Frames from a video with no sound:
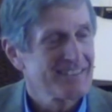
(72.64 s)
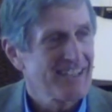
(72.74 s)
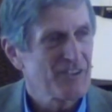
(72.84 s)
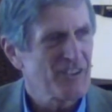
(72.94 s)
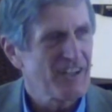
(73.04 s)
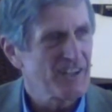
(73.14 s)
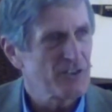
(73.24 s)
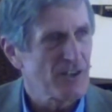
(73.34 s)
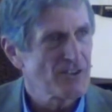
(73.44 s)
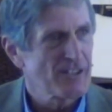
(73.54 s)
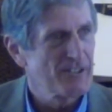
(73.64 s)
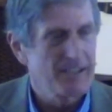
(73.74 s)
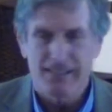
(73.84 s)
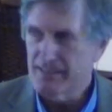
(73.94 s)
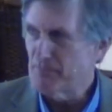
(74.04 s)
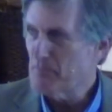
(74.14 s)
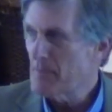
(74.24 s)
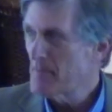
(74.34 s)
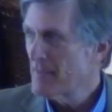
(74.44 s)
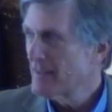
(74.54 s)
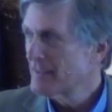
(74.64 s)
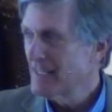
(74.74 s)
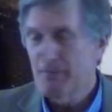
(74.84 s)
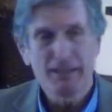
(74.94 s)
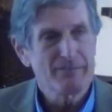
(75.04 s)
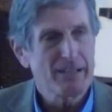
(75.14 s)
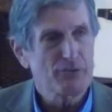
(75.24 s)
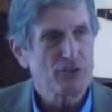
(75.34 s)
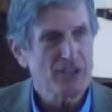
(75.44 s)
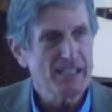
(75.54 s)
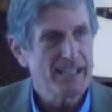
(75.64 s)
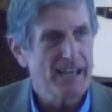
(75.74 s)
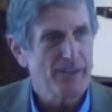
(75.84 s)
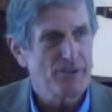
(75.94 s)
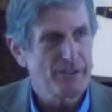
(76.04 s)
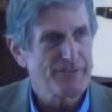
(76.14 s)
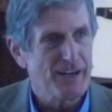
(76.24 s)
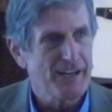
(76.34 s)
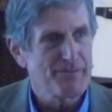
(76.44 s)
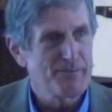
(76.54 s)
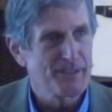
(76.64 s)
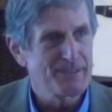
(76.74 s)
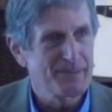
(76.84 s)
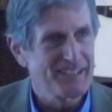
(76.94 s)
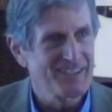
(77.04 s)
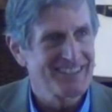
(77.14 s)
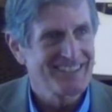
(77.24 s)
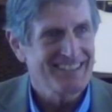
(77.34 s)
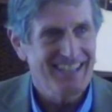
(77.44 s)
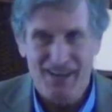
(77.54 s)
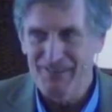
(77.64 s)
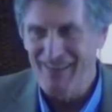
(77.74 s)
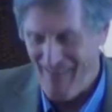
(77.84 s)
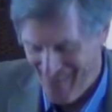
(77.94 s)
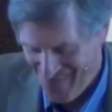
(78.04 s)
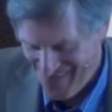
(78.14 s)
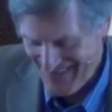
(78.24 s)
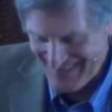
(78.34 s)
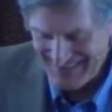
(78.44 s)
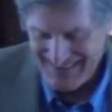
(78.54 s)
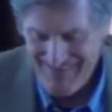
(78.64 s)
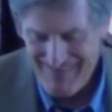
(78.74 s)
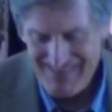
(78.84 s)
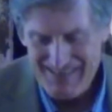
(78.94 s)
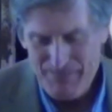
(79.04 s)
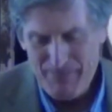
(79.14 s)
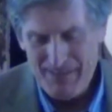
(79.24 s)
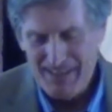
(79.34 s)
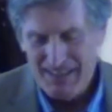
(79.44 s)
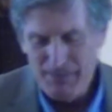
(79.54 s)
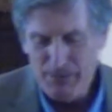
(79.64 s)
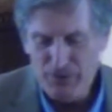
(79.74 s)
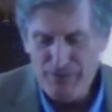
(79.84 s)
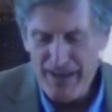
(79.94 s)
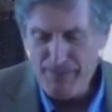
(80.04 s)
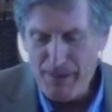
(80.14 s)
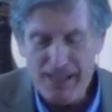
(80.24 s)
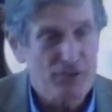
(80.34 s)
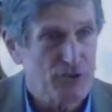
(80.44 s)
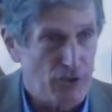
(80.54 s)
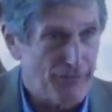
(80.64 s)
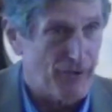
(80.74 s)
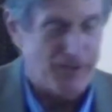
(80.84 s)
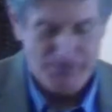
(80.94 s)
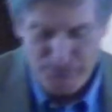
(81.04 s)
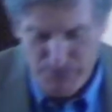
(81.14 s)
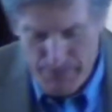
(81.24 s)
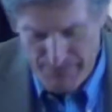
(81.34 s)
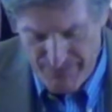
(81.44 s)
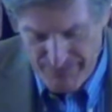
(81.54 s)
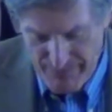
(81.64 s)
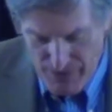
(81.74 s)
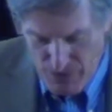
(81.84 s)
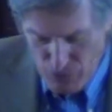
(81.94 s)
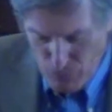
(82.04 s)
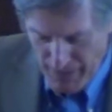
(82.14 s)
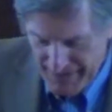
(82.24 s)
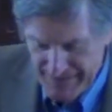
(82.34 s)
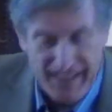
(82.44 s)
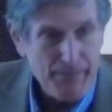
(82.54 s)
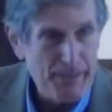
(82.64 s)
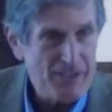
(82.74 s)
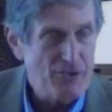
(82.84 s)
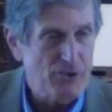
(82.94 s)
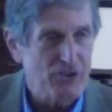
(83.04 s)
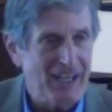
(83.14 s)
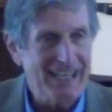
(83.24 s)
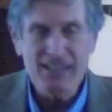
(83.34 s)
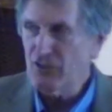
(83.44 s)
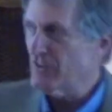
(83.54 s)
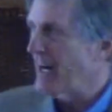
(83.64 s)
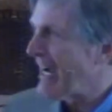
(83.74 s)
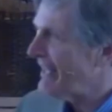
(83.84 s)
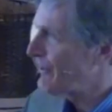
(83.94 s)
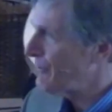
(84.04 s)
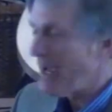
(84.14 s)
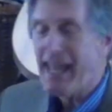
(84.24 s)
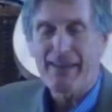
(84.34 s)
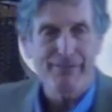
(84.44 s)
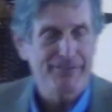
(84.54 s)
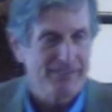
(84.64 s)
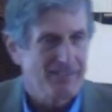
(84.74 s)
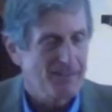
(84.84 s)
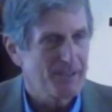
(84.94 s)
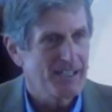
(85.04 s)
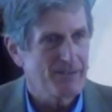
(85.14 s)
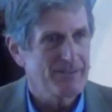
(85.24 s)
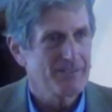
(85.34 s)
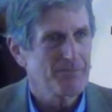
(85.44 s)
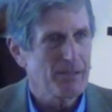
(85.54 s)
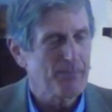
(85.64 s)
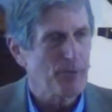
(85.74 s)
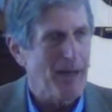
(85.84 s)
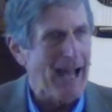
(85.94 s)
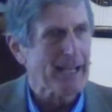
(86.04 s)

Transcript: That's us, our generation. How many have never seen a 35-millimeter camera? But it was invented by a surfer who wanted to take pictures inside the wave. I mean, people